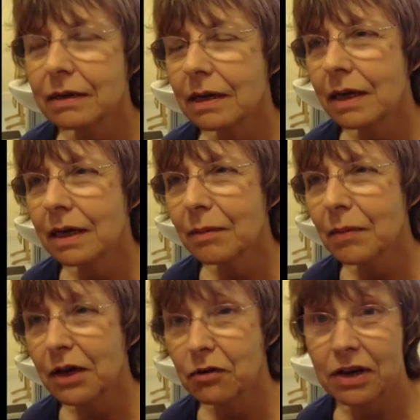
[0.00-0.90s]

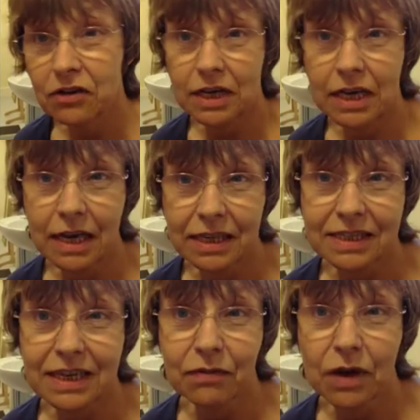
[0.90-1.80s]
I gradually had to
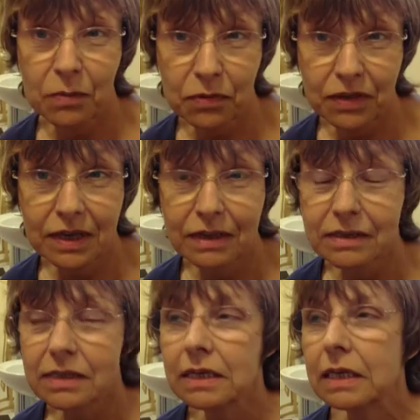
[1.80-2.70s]
give up
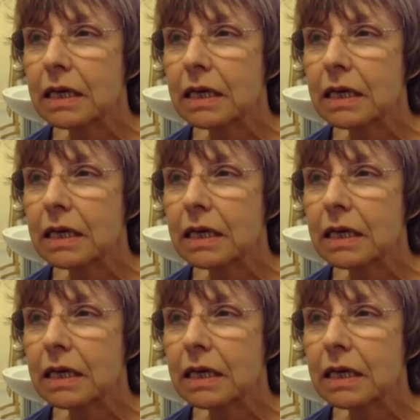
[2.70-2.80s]
things